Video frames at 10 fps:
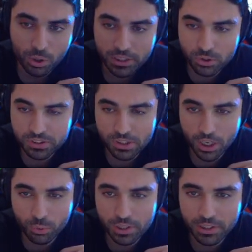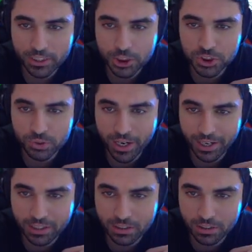Okay, so it's not really a
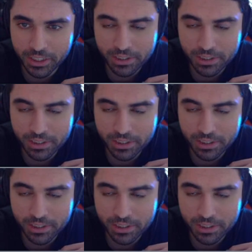triangle.